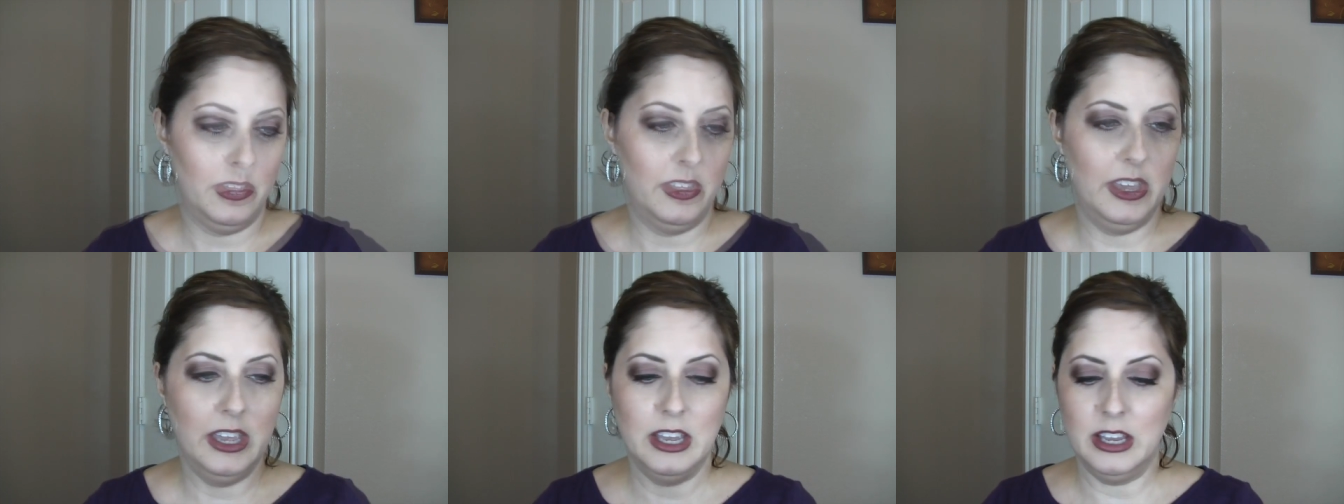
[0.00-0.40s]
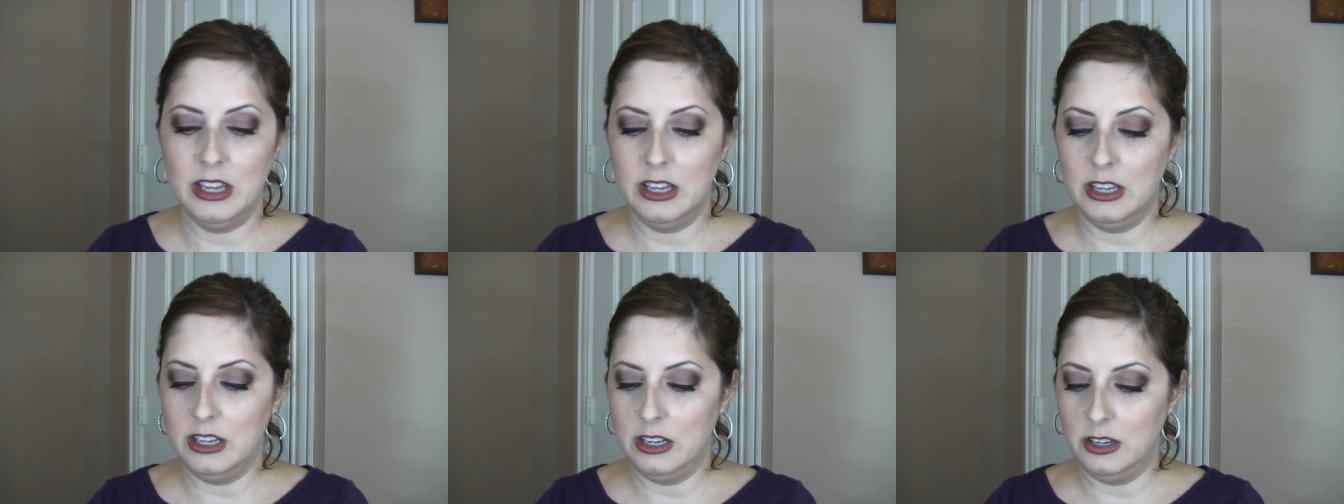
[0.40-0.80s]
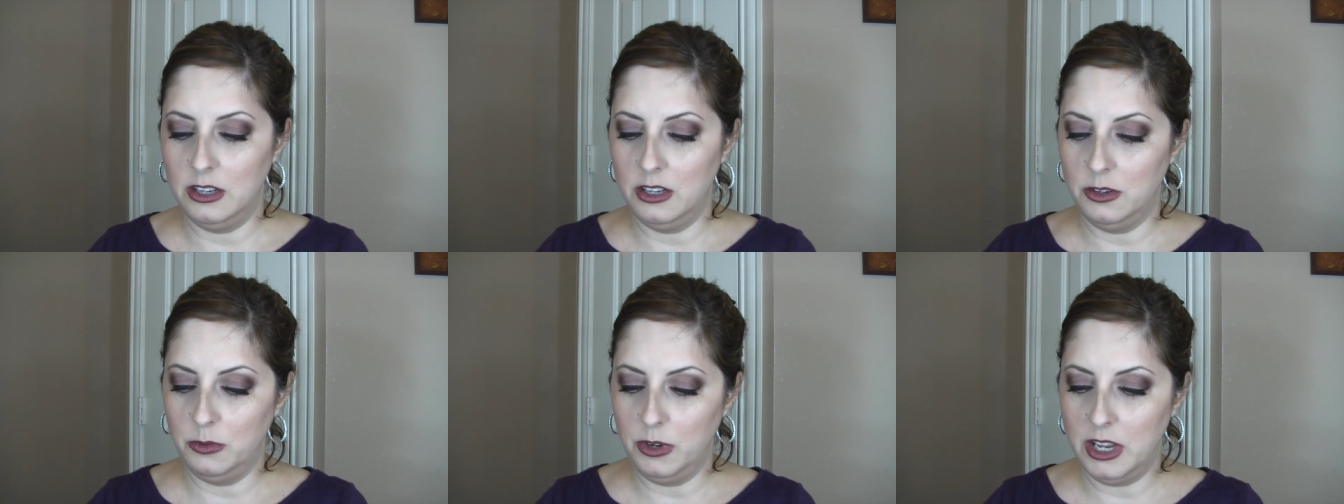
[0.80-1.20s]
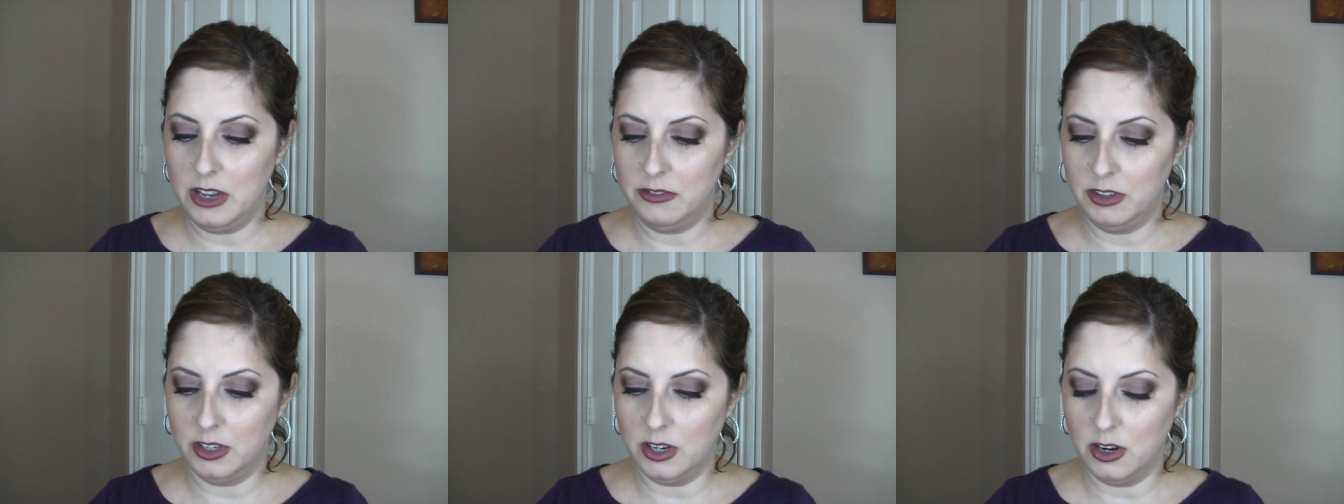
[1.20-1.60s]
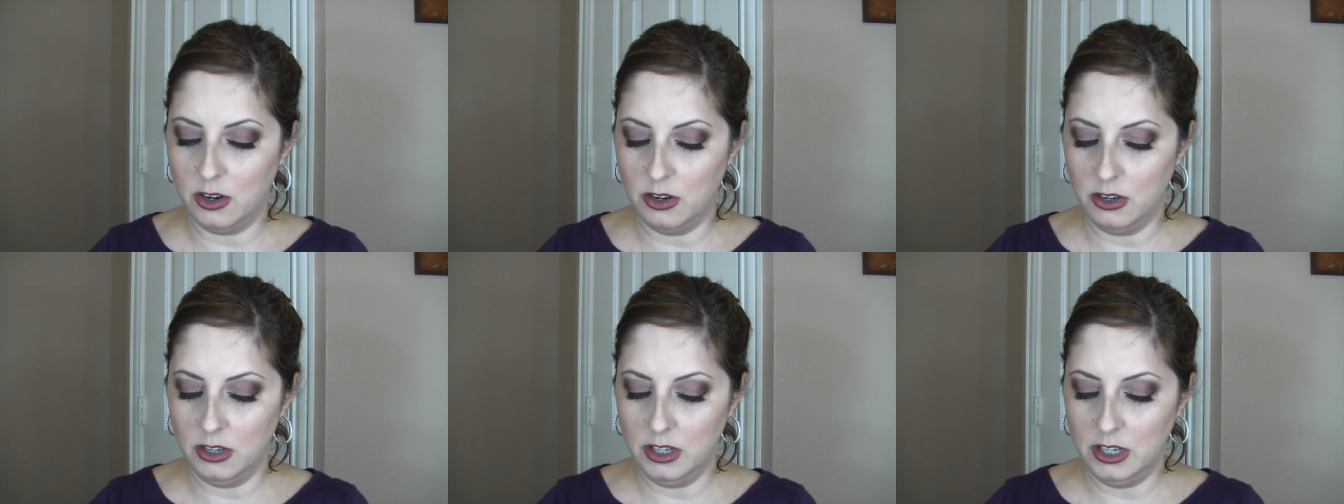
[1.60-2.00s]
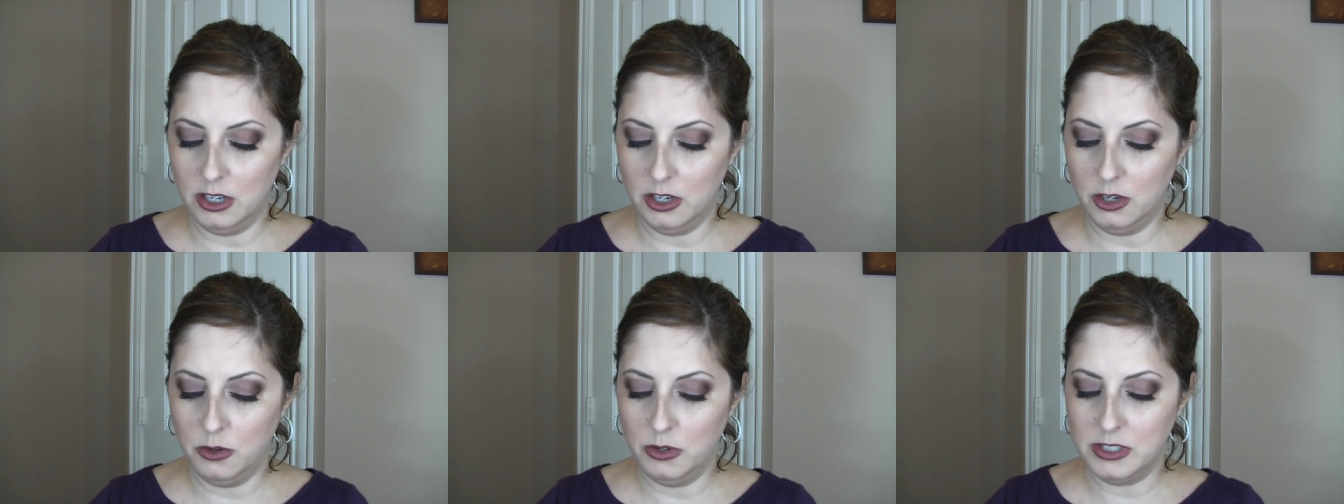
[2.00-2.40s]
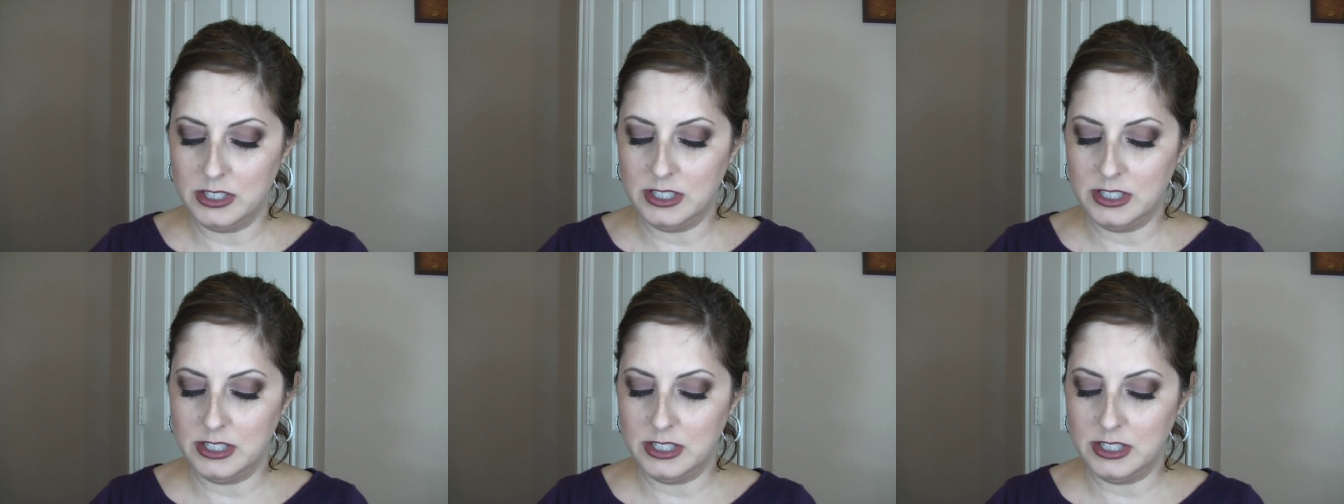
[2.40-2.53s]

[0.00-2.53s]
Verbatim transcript: And then we have a Cargo